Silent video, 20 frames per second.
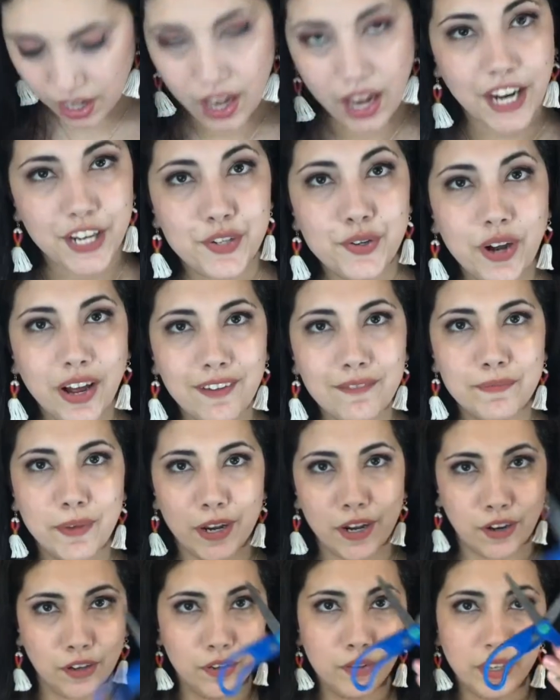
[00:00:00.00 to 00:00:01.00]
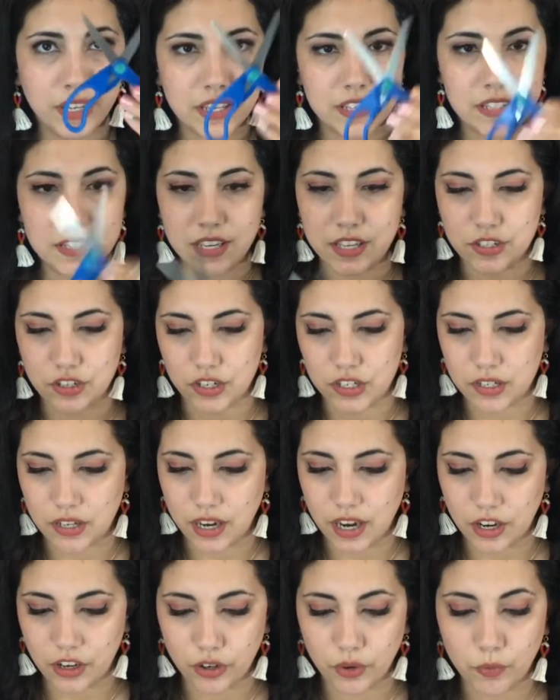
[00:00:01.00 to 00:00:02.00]
I do have better looking scissors.
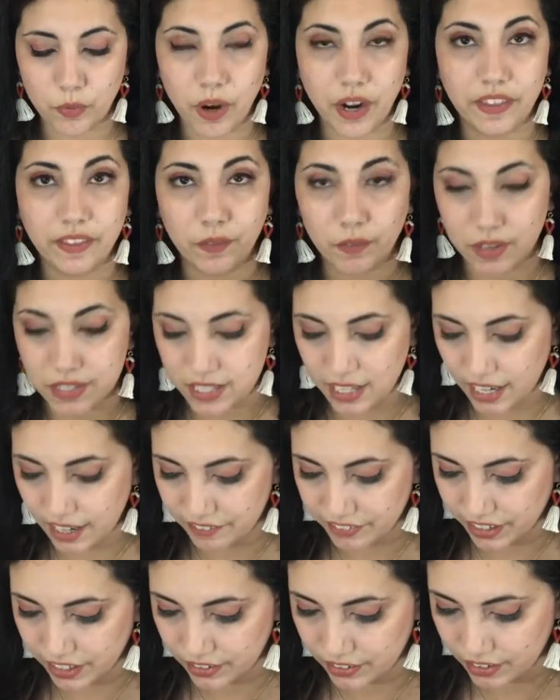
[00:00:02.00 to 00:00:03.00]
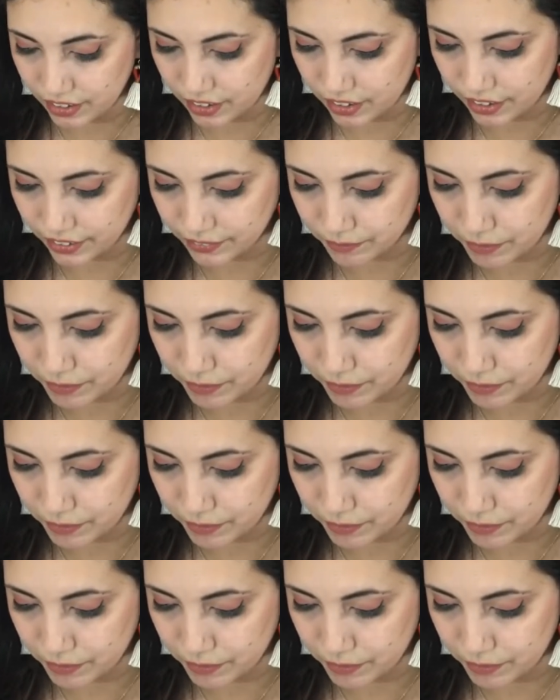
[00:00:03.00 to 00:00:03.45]
I don't know why the ones I have handy are like